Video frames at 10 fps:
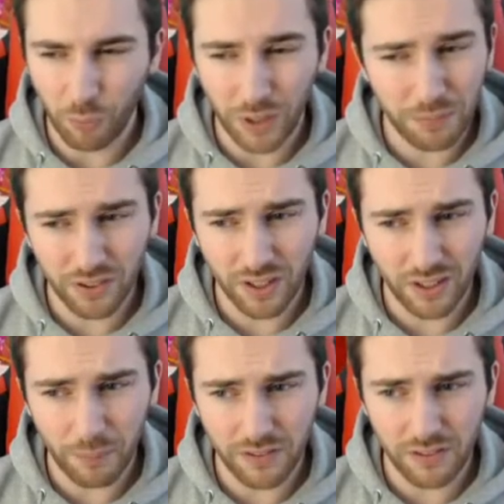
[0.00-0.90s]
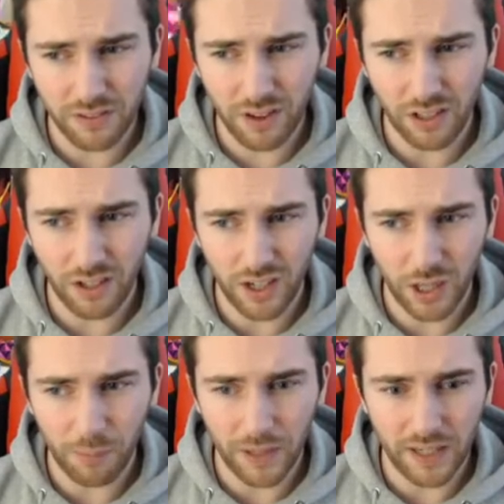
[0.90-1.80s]
Williams is going to come into the starting
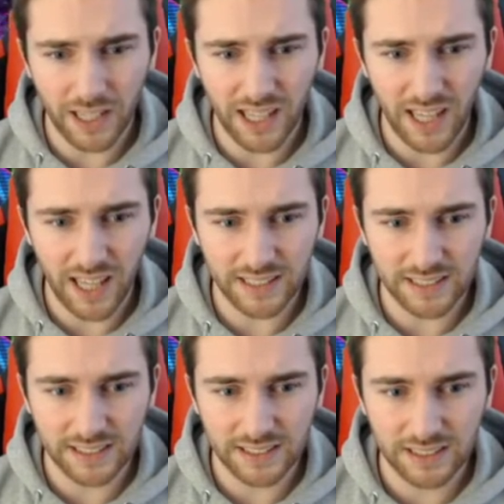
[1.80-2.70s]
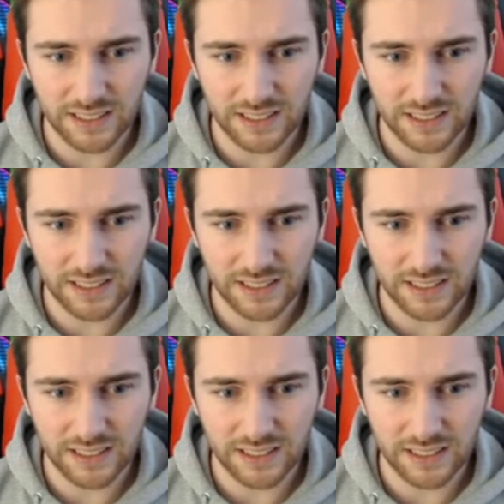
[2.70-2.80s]
lineup, and I guess...